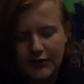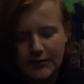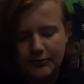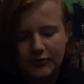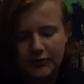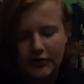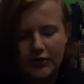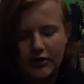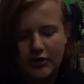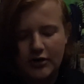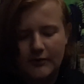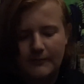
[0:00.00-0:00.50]
the
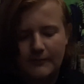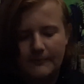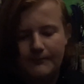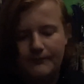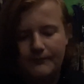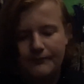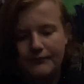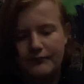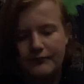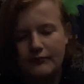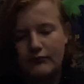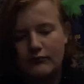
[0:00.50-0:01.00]
blurb.
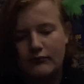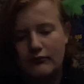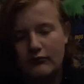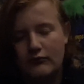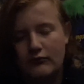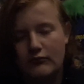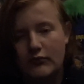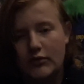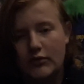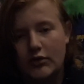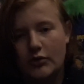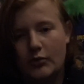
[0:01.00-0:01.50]

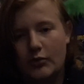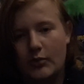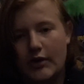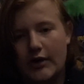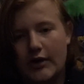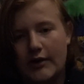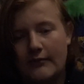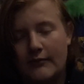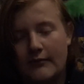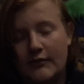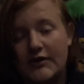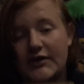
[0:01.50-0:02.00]
Oh
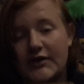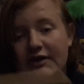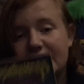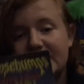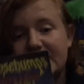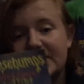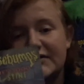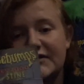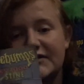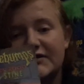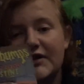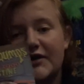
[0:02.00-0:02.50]
wait, this
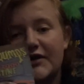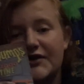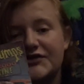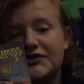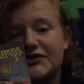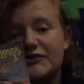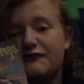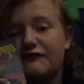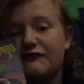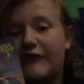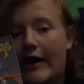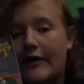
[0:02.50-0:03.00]
is a Series
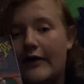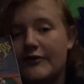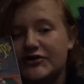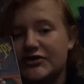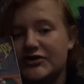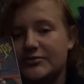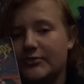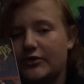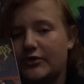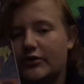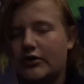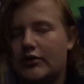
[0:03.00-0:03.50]

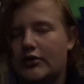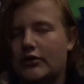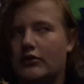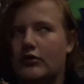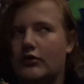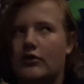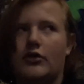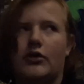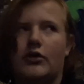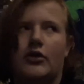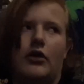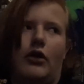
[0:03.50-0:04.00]
2000 book.
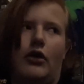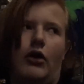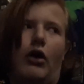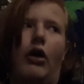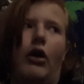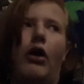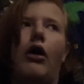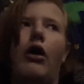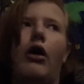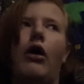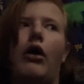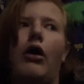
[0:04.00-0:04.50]

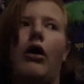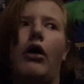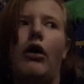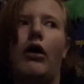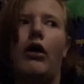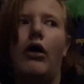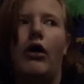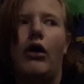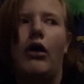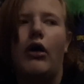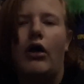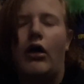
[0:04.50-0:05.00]

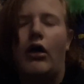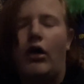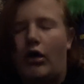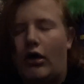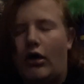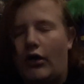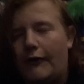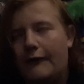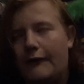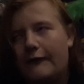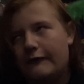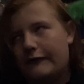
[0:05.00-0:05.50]

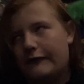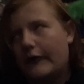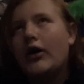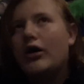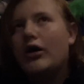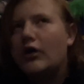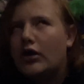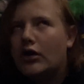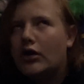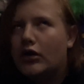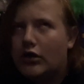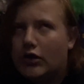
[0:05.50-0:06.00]
Oh,
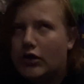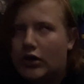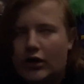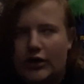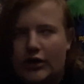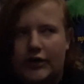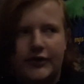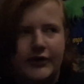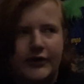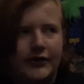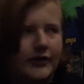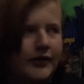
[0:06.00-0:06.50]

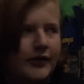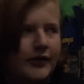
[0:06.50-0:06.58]
fuck!